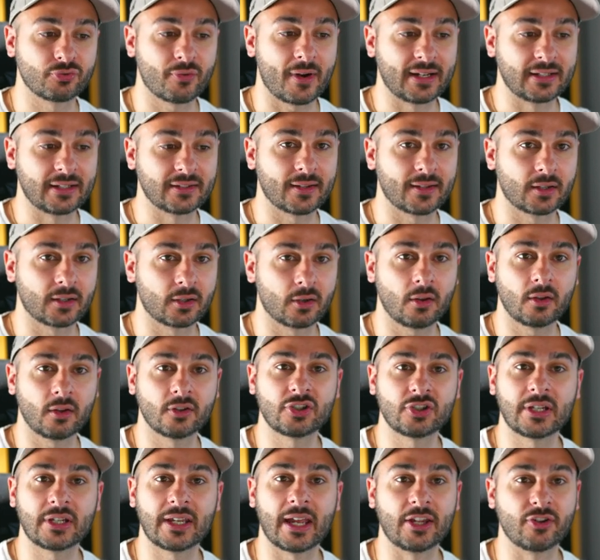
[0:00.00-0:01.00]
trading
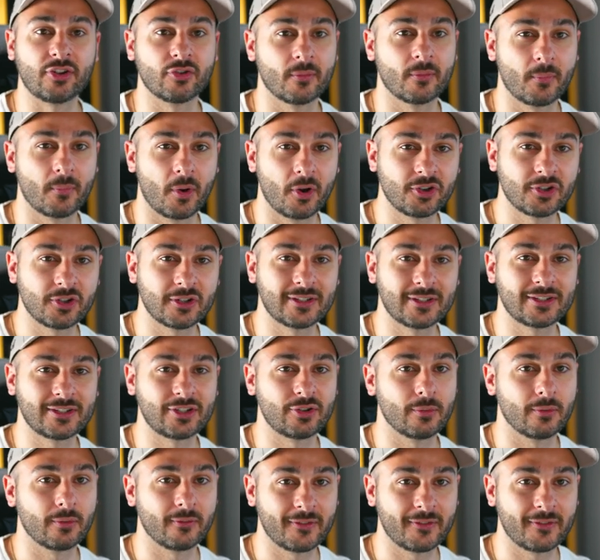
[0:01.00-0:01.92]
psychology and your emotions,